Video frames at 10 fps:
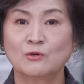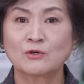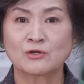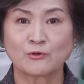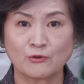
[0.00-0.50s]

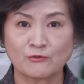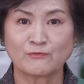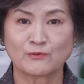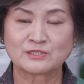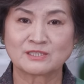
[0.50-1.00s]
or go
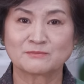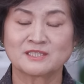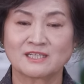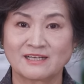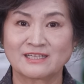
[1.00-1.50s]
for
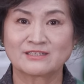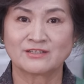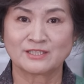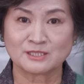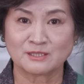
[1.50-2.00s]
something lighter
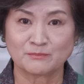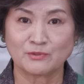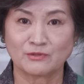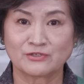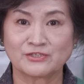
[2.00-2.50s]
and
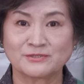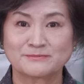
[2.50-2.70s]
simpler.